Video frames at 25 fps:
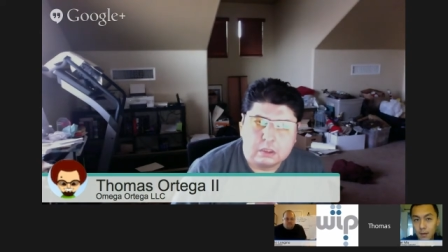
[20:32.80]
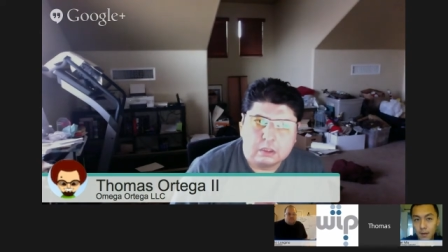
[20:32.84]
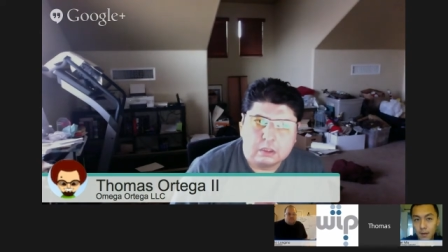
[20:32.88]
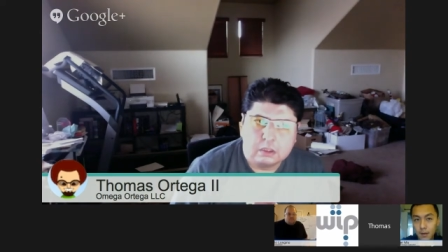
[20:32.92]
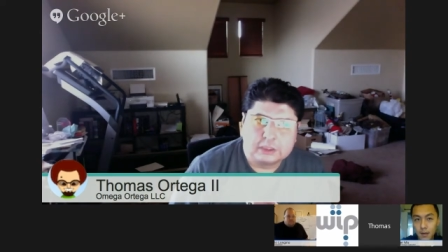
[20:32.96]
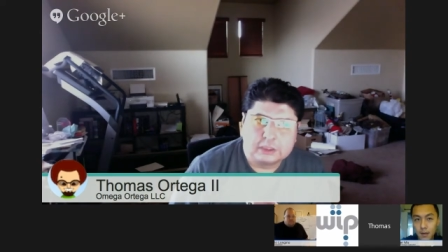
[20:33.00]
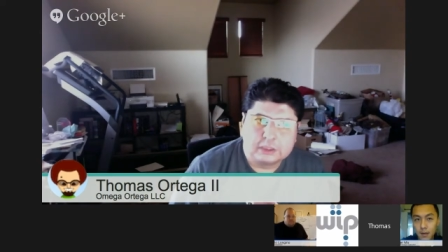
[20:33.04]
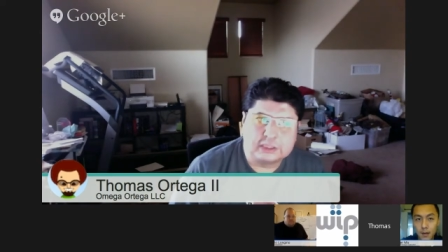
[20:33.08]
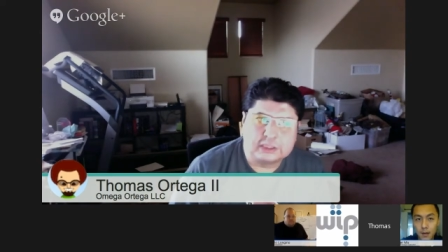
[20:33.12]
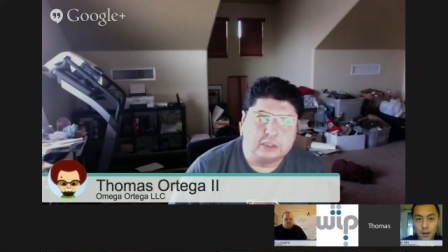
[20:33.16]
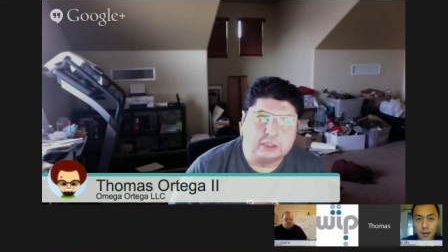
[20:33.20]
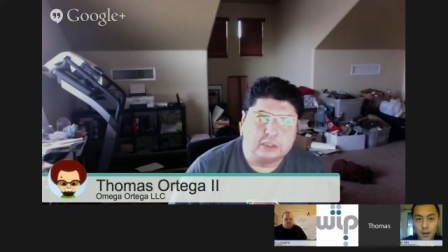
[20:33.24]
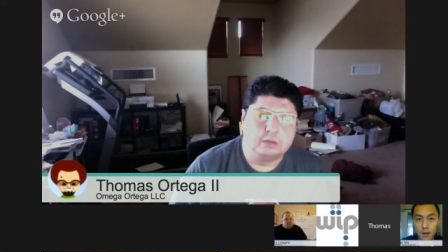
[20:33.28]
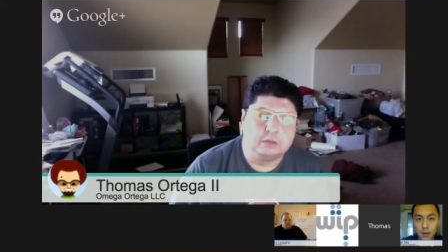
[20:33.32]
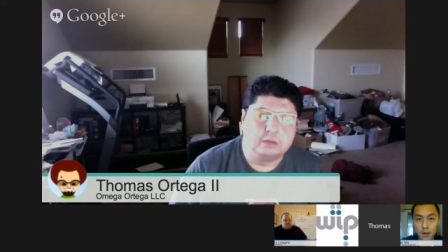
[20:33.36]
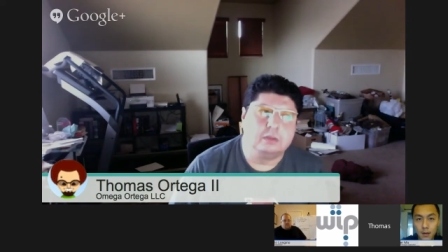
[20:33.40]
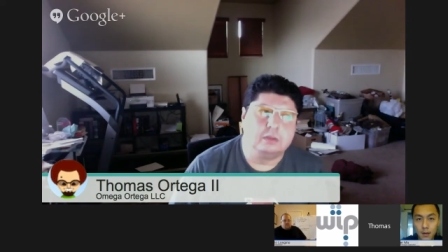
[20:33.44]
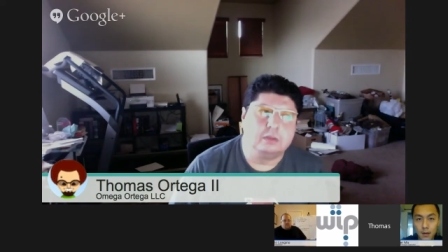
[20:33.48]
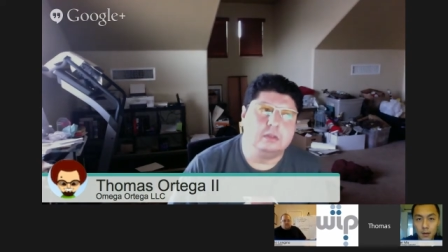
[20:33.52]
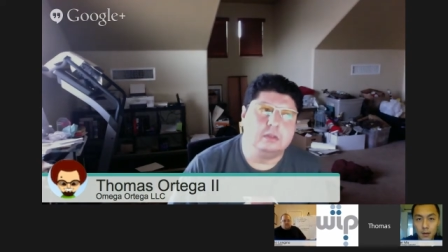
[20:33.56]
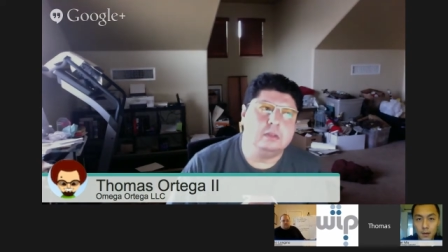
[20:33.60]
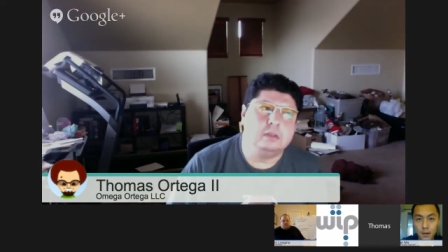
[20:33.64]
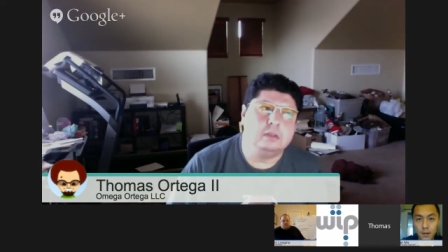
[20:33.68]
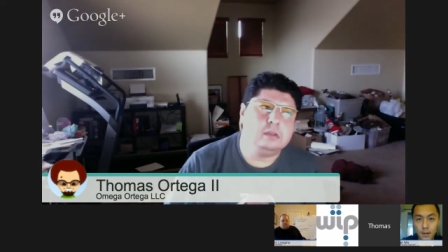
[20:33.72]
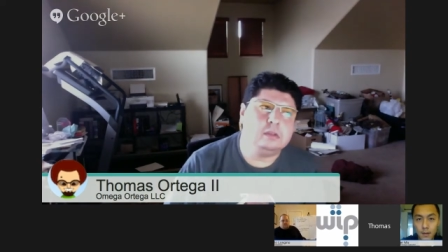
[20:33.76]

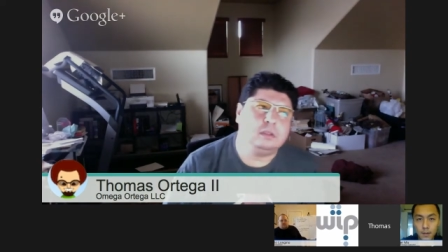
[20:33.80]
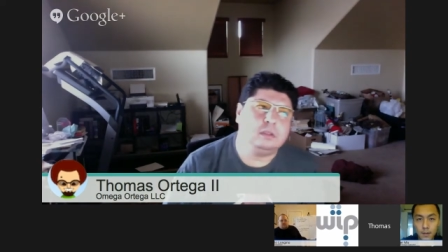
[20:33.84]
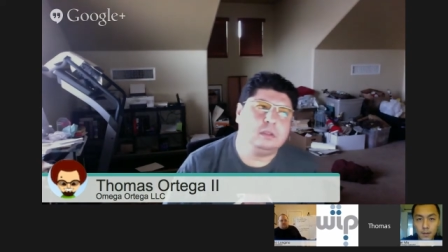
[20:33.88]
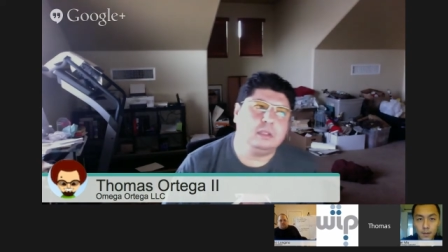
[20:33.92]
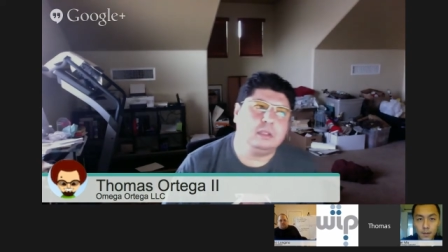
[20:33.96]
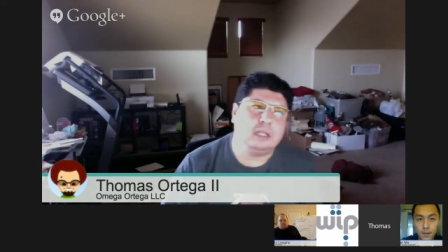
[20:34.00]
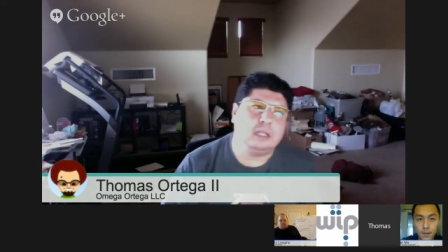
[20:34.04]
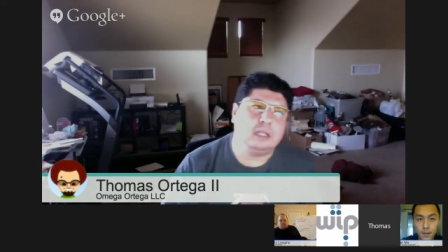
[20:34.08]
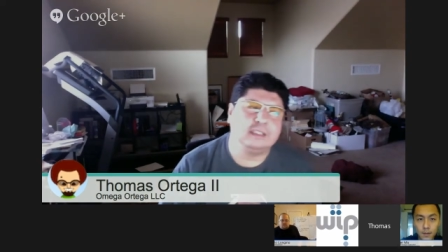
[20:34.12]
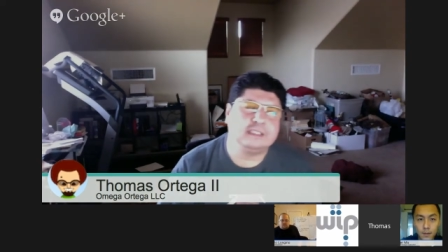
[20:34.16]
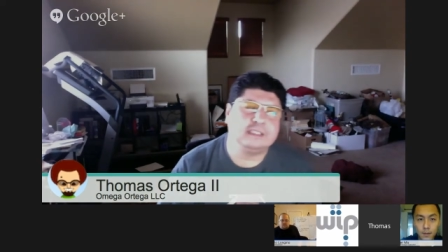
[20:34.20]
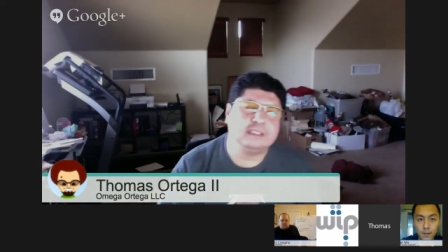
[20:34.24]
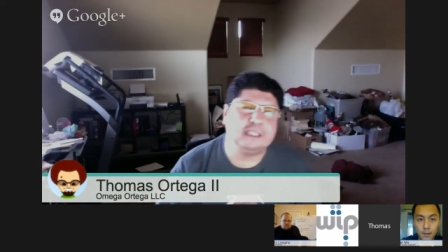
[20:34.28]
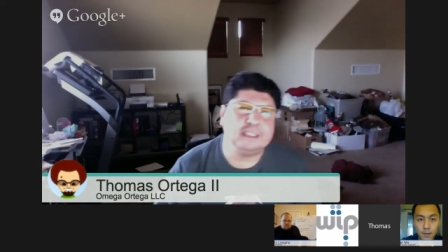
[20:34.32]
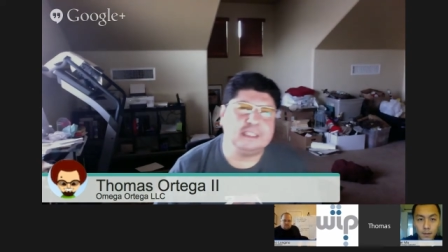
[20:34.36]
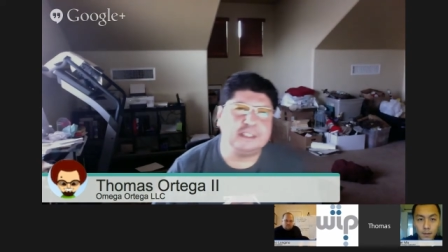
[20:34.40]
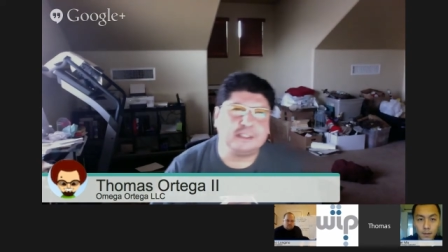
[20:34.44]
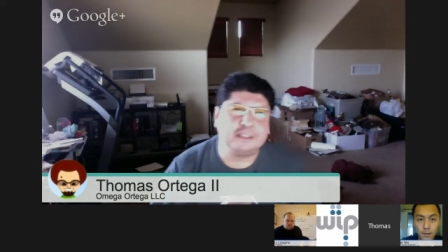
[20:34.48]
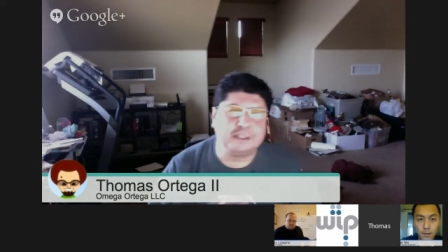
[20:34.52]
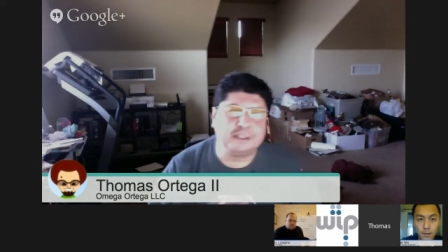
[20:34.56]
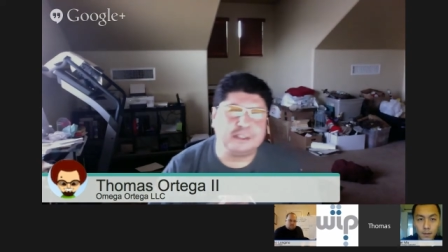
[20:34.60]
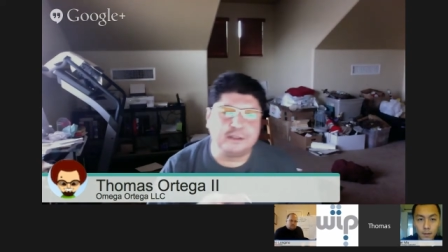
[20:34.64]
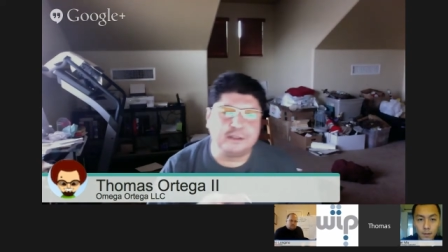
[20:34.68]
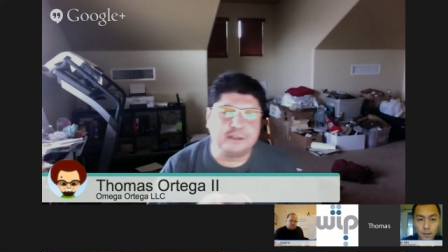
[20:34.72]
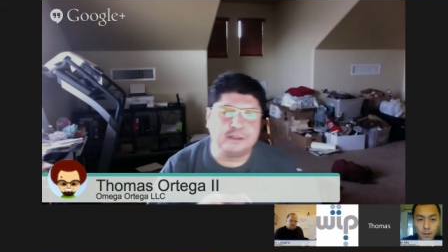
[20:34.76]
So I'll tell you
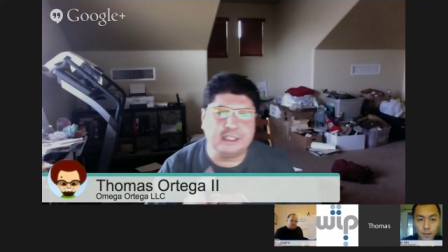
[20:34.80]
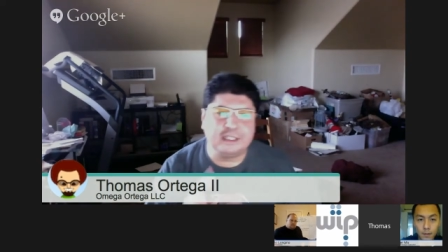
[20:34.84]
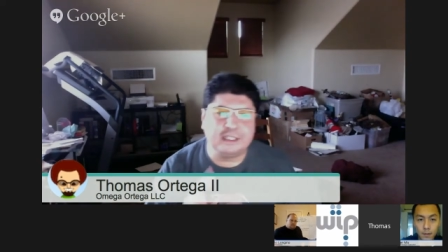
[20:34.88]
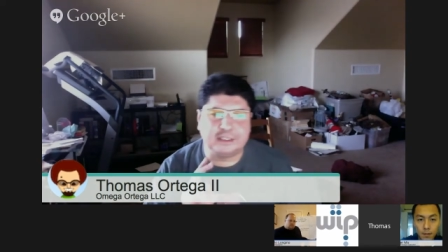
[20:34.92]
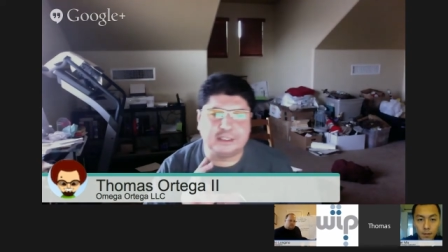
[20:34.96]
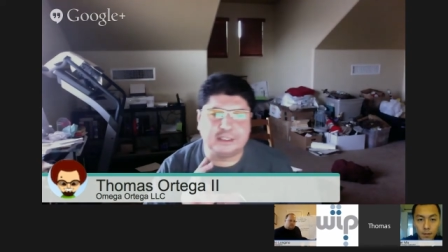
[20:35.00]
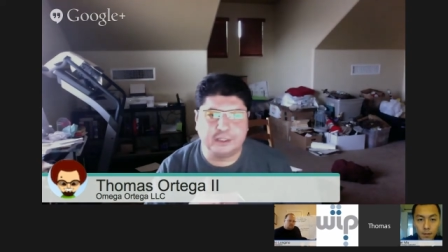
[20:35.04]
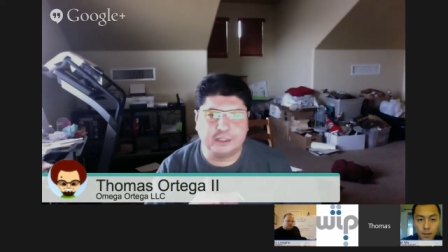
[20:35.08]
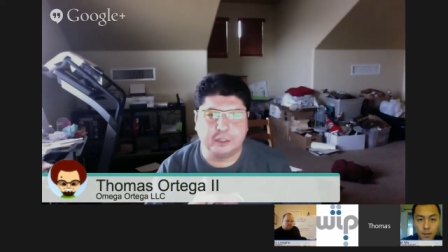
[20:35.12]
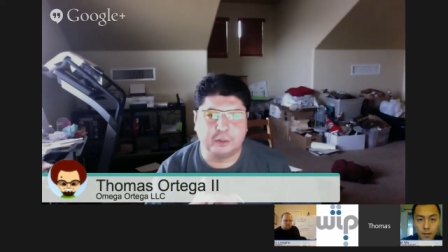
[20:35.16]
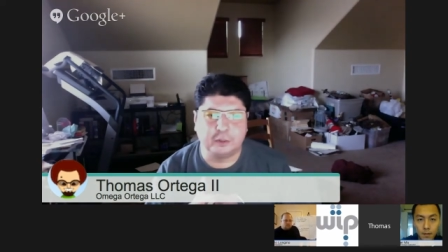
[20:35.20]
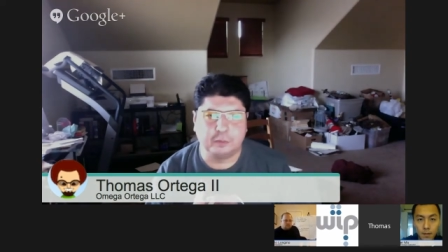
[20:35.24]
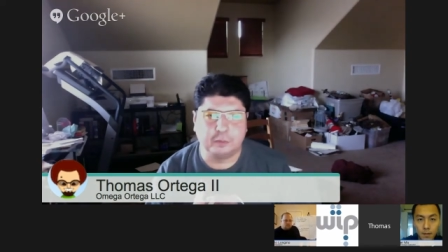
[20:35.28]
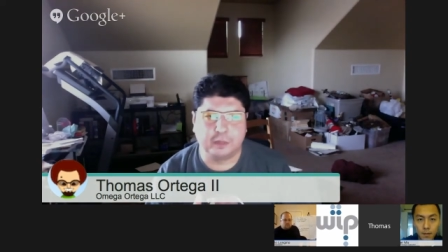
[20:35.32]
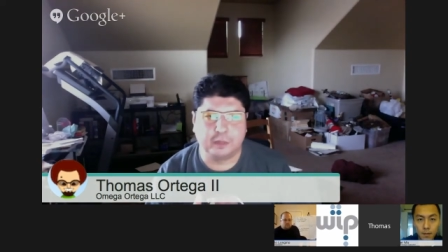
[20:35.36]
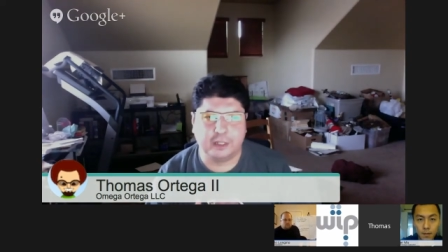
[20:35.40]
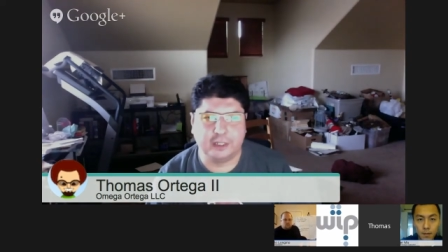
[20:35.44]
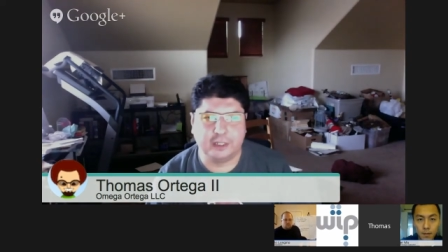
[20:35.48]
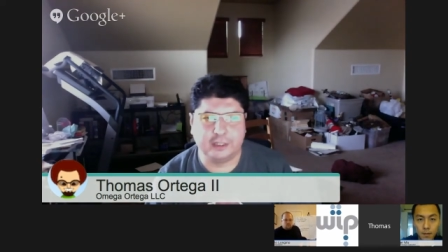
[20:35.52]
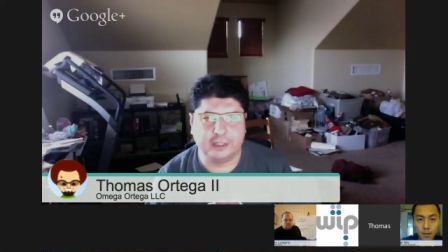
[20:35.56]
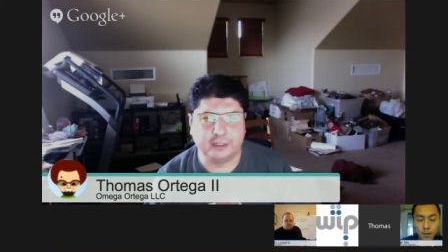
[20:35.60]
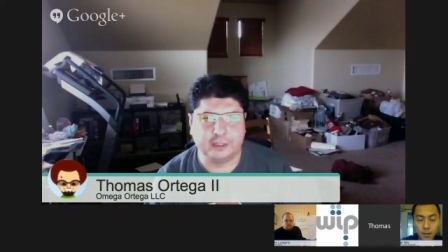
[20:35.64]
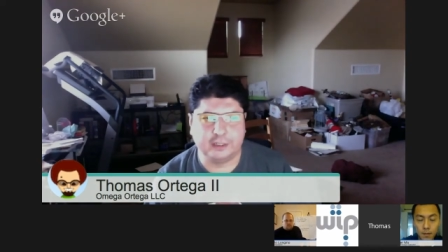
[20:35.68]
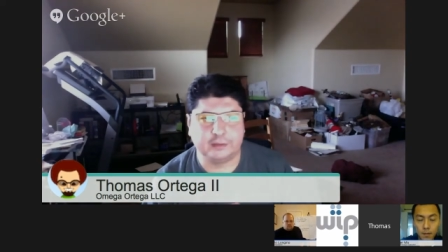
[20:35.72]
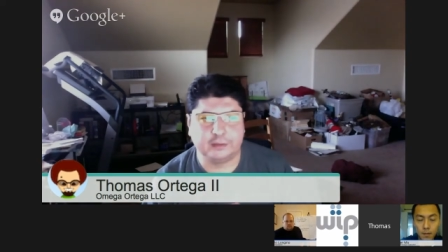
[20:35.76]
two things you don't
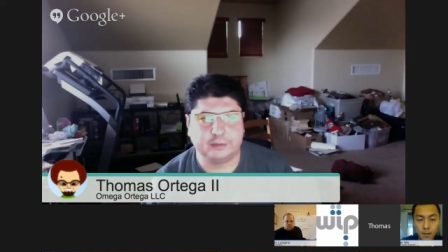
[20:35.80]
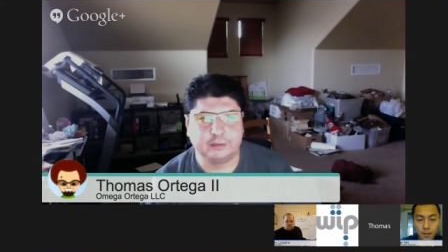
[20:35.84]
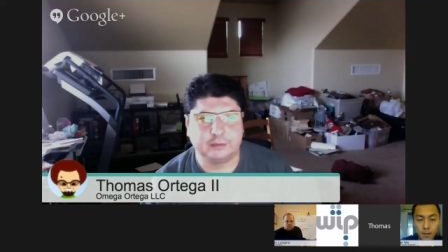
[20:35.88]
want to do,